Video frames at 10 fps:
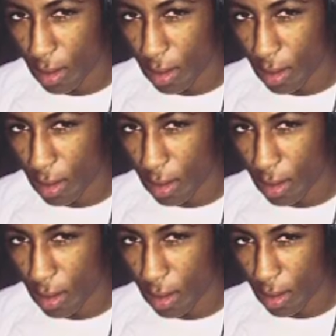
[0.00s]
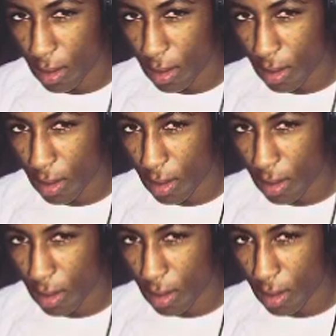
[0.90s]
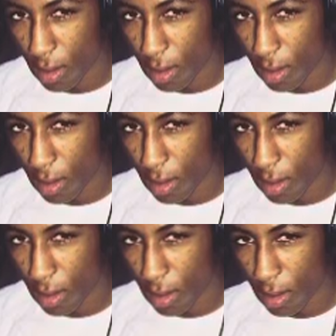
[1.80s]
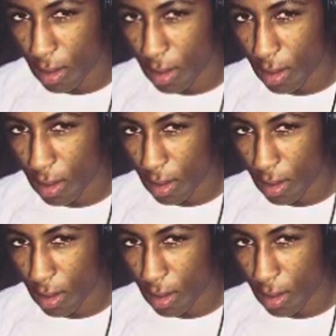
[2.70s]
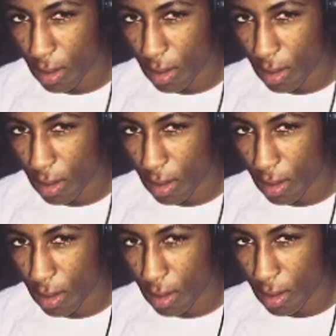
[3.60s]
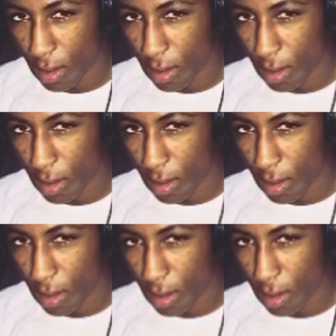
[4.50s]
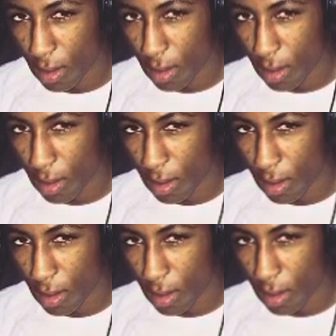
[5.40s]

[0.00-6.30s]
[no speech]